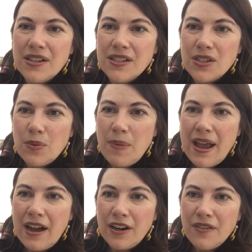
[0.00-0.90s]
So
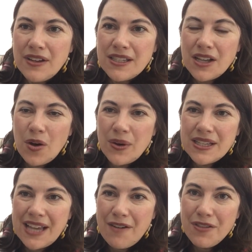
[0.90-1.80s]
biographies always
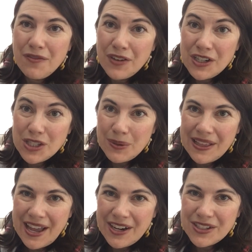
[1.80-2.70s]
have the first three
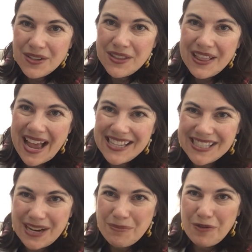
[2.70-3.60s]
letters of the last name of